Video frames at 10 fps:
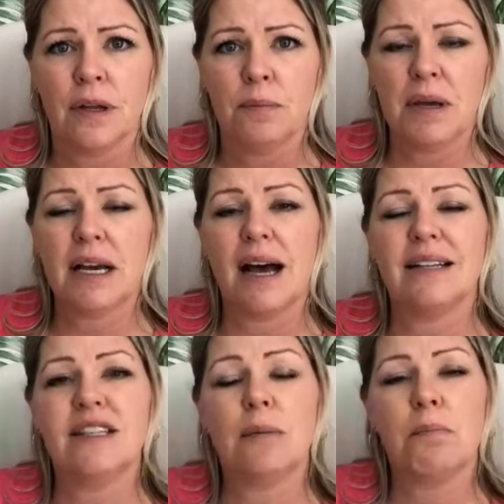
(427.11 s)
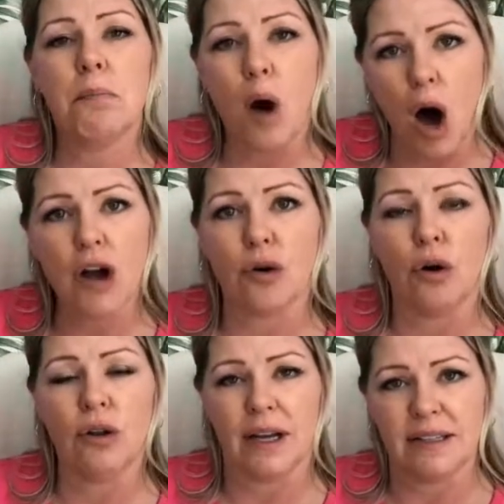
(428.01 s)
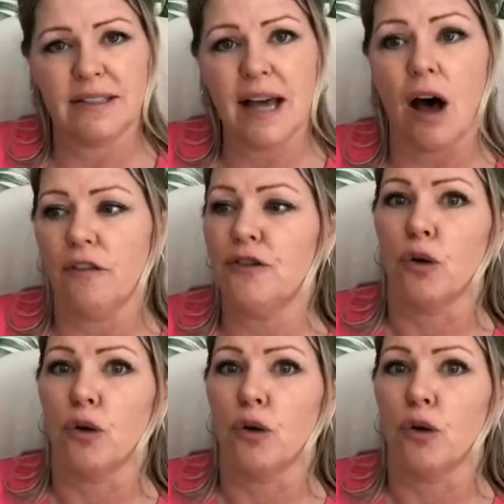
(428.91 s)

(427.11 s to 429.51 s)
Because the model itself,